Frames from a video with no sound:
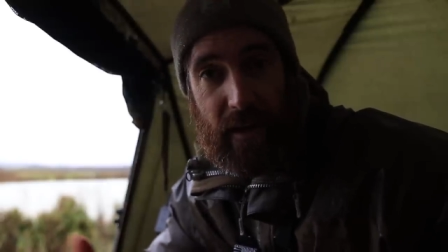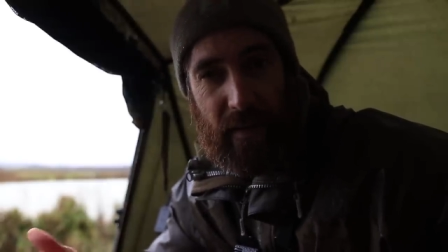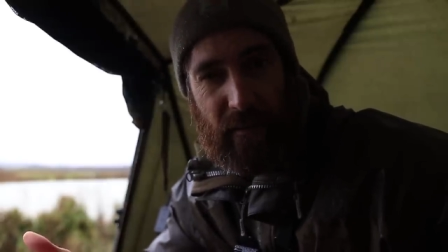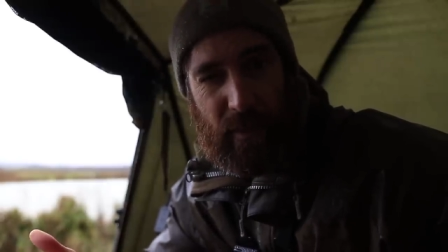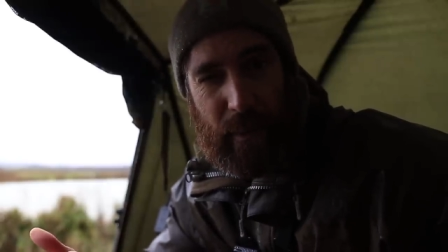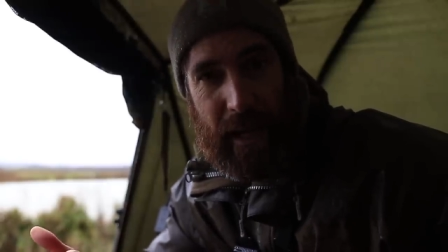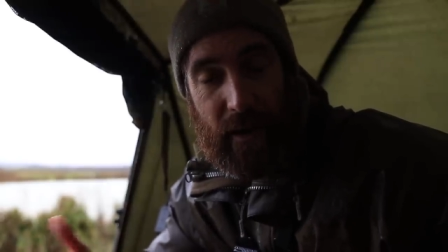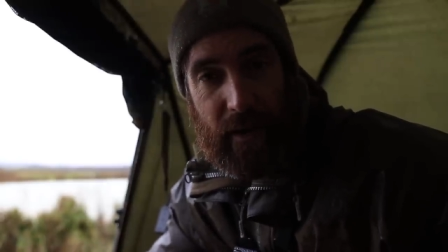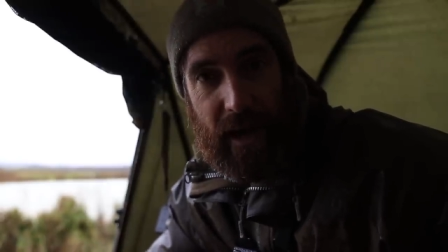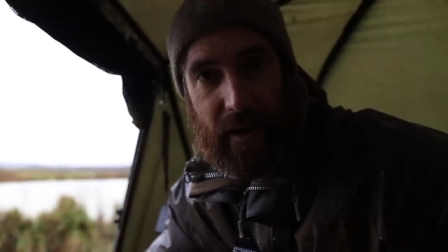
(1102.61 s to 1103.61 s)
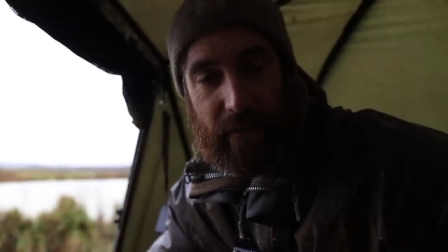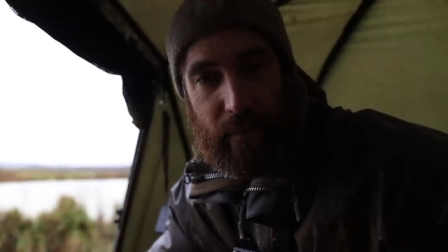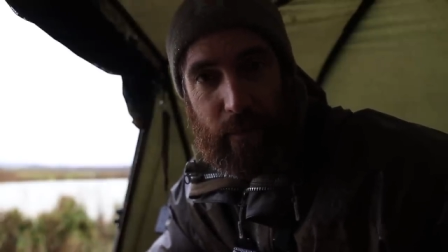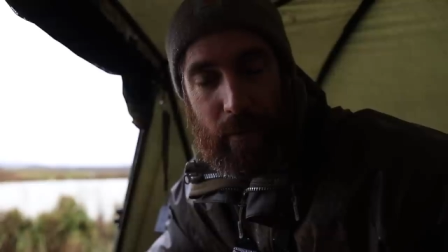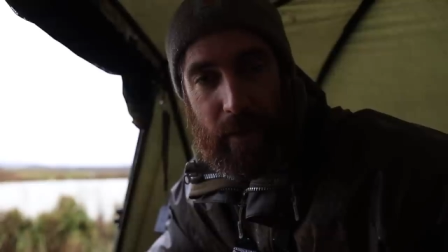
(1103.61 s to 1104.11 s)
I've just been out there for
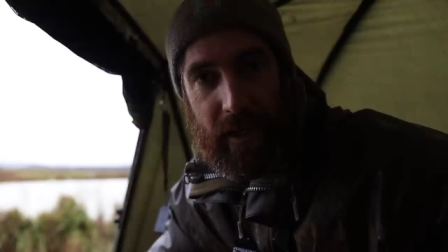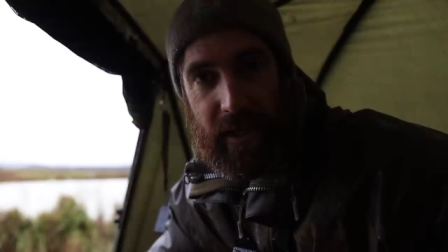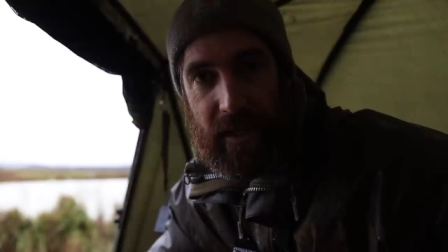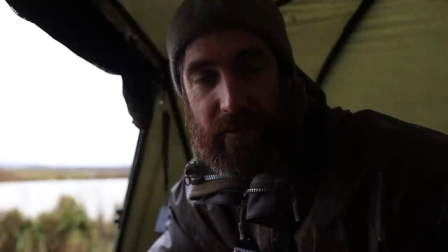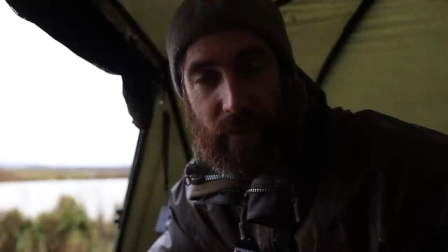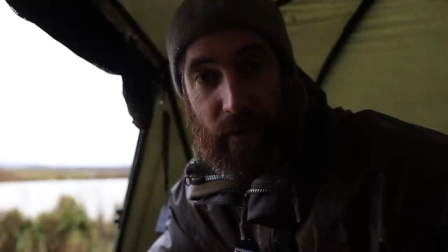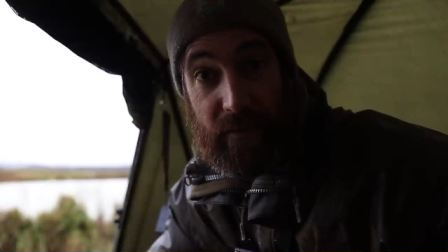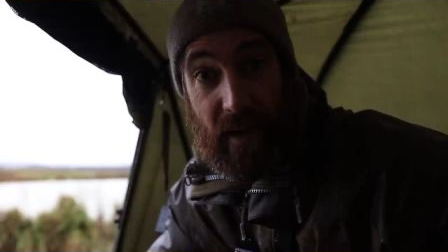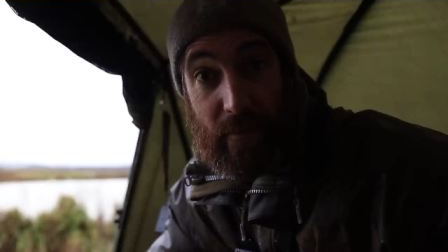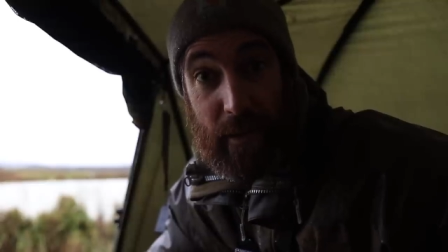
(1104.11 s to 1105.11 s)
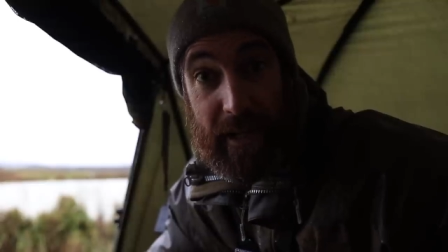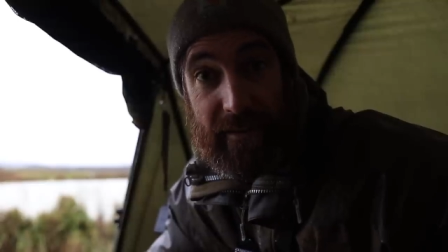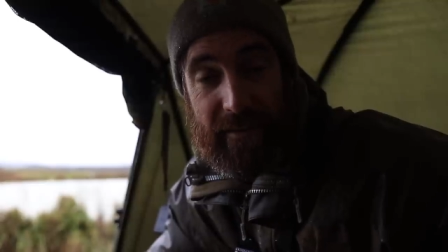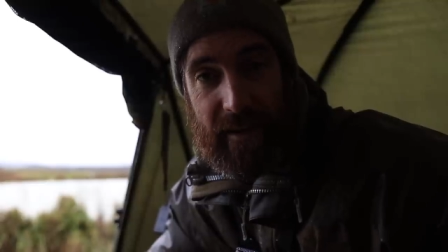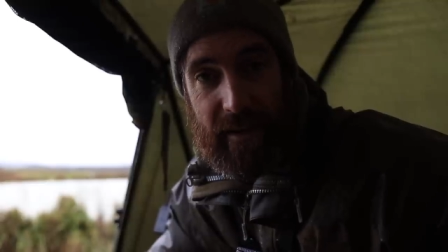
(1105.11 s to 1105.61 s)
probably 45
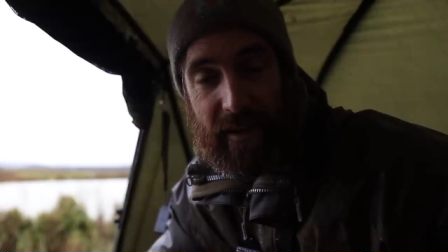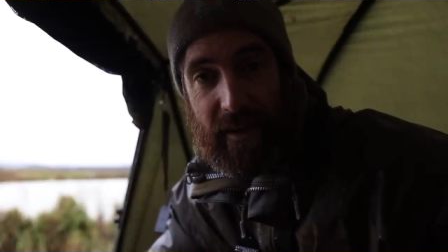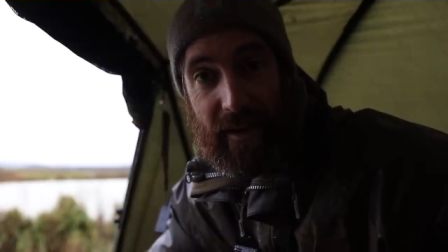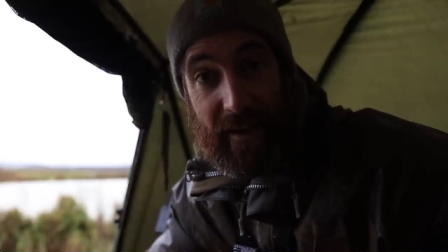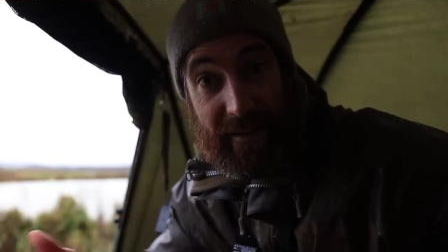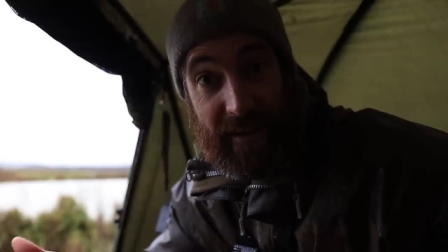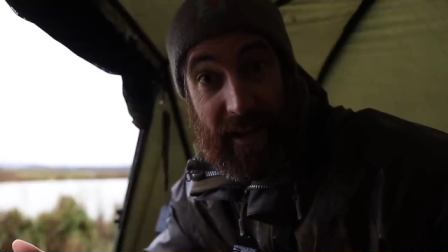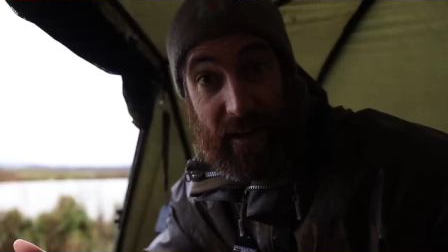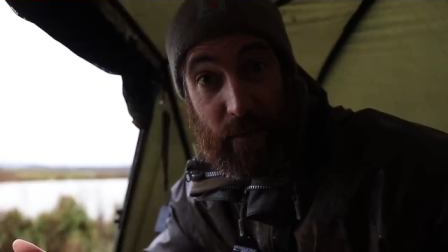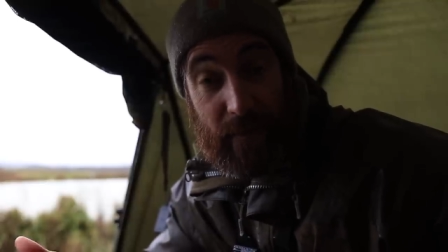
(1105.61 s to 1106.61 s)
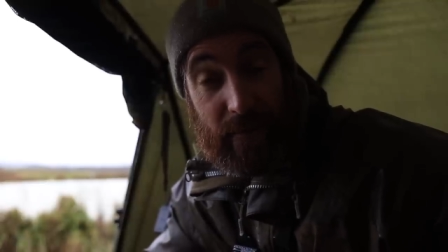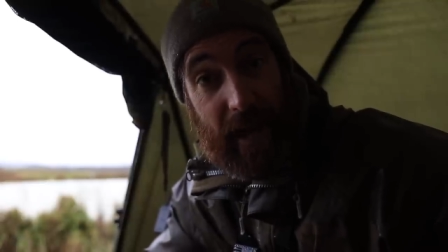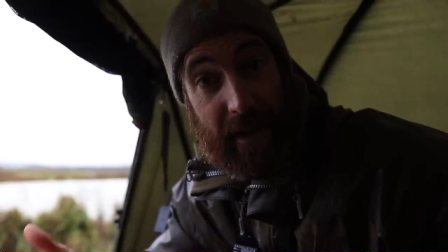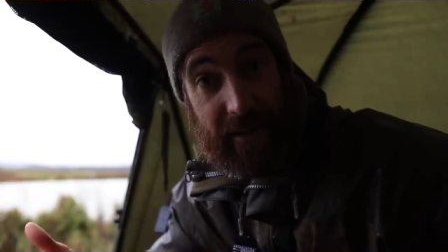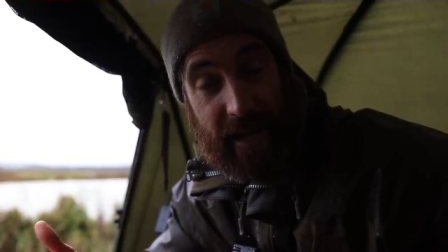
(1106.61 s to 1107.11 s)
minutes dealing with
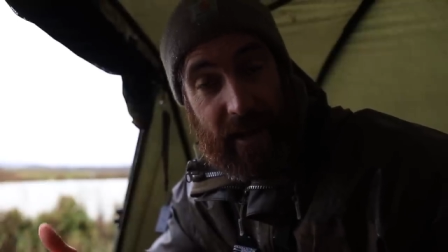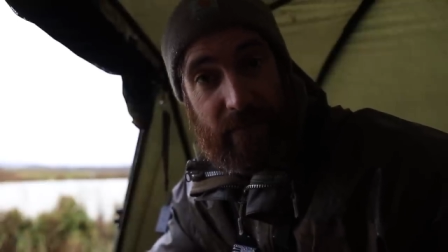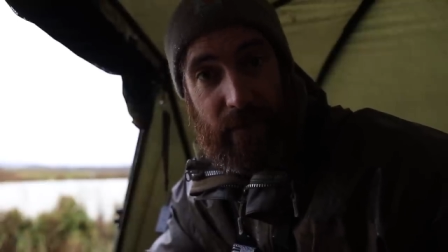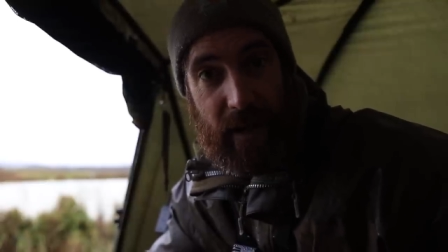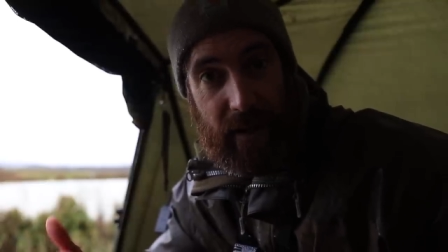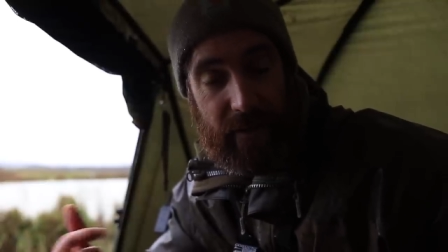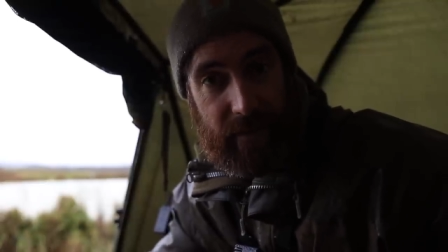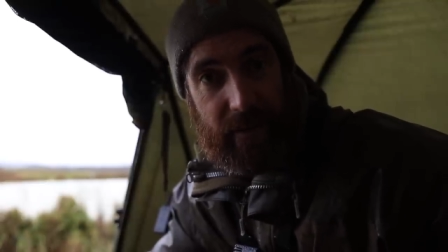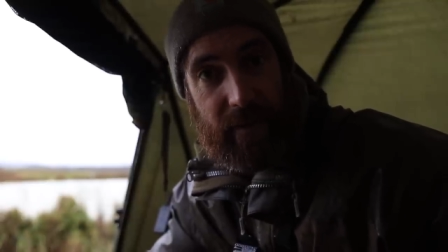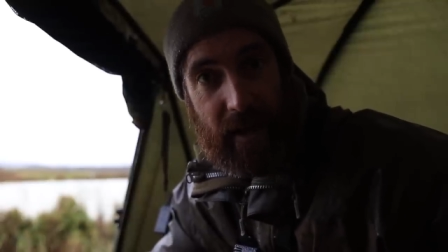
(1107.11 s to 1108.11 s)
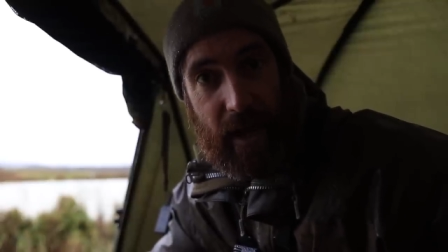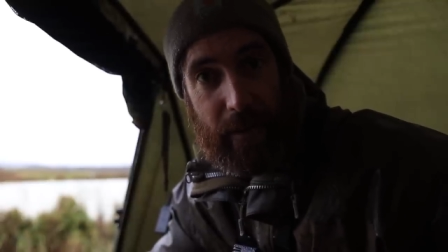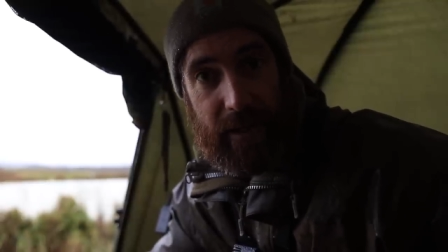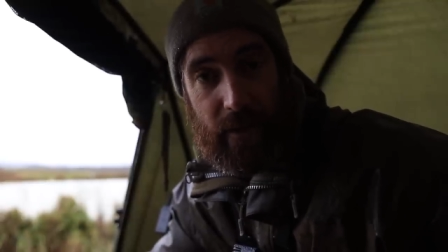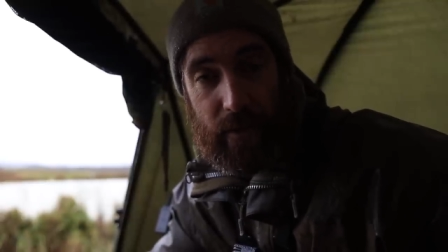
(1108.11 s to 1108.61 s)
landing that fish. You know,
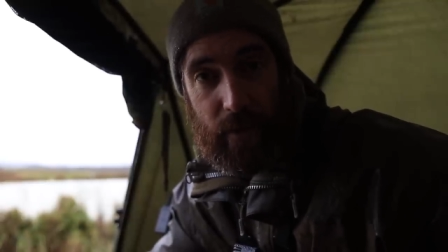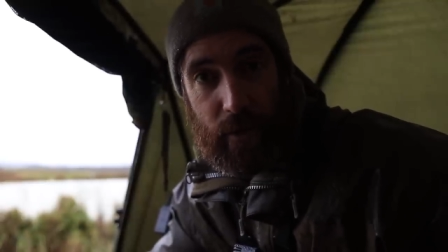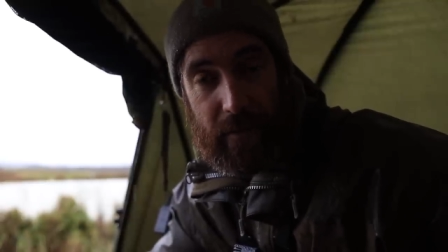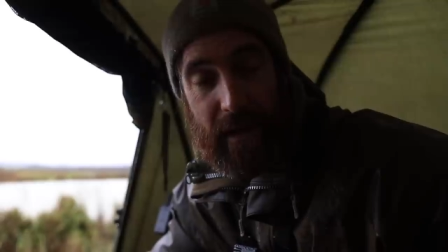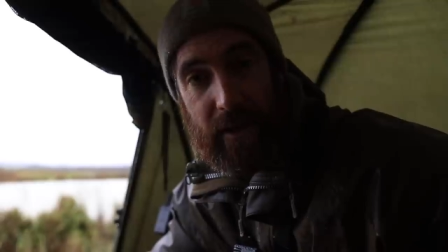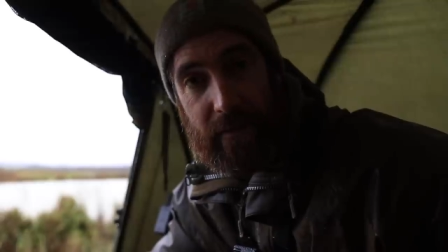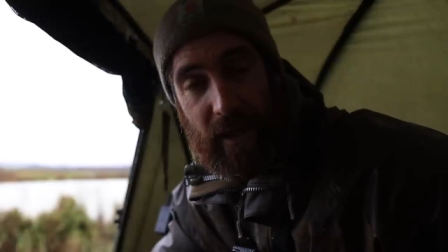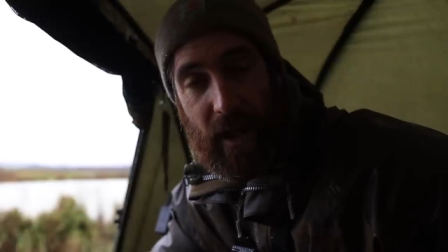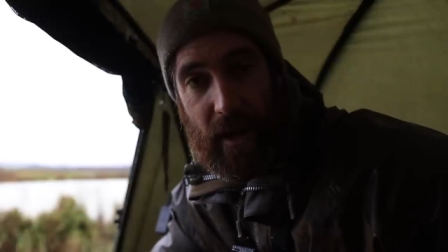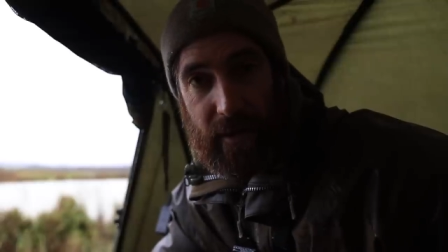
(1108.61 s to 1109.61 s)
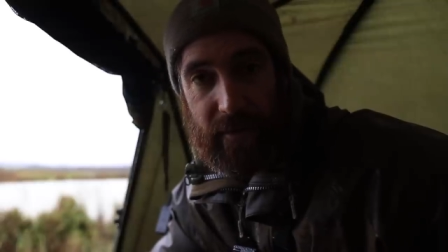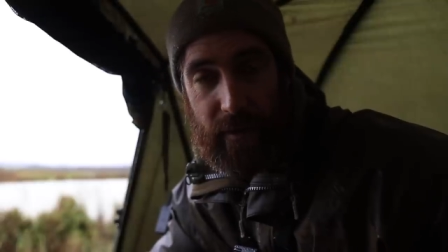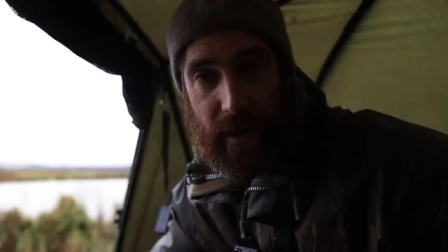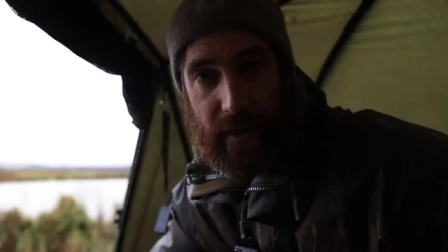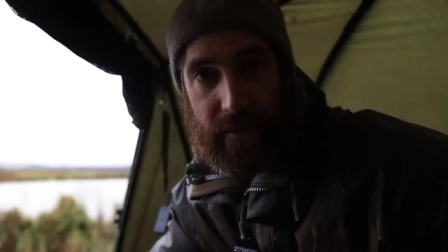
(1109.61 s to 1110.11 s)
it got caught around the other line,
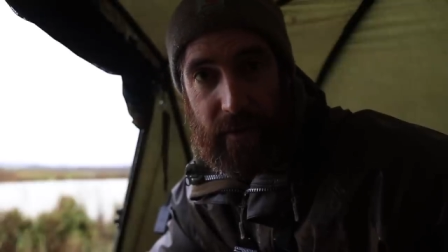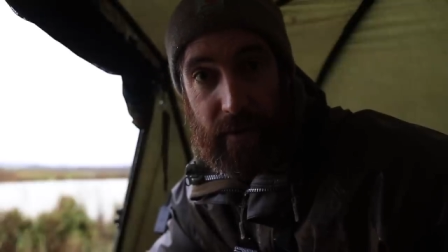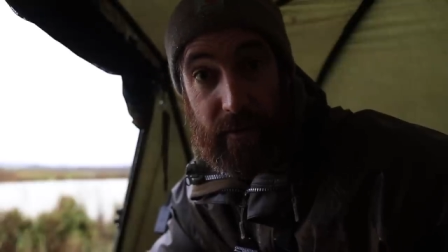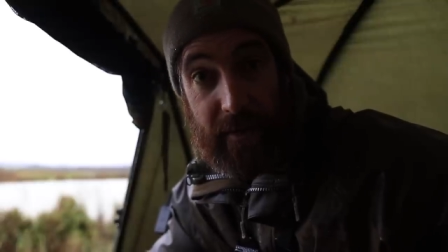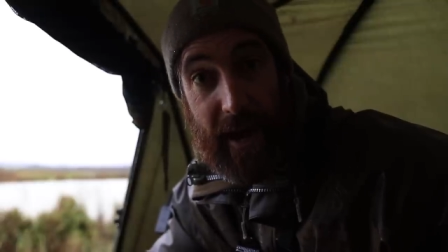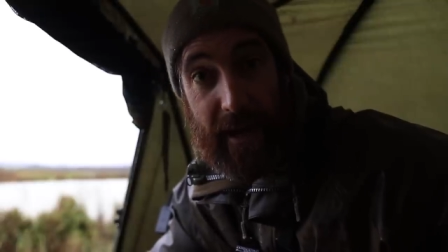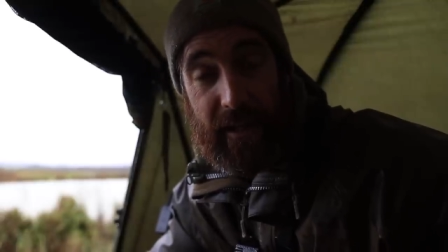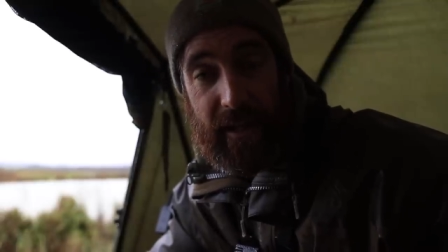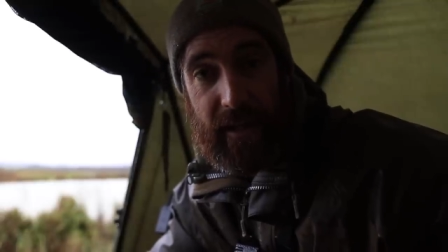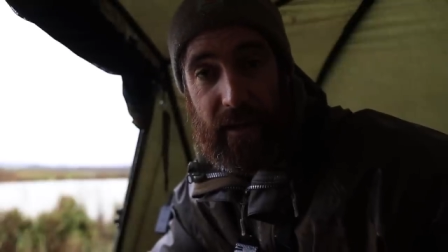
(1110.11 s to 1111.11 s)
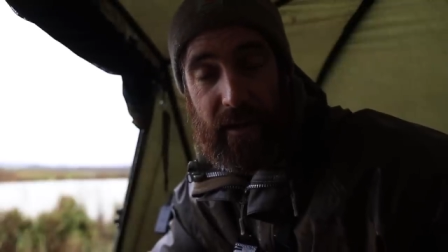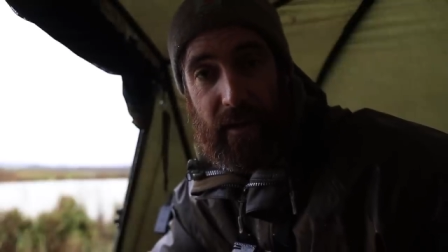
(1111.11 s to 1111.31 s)
so I had to untangle it.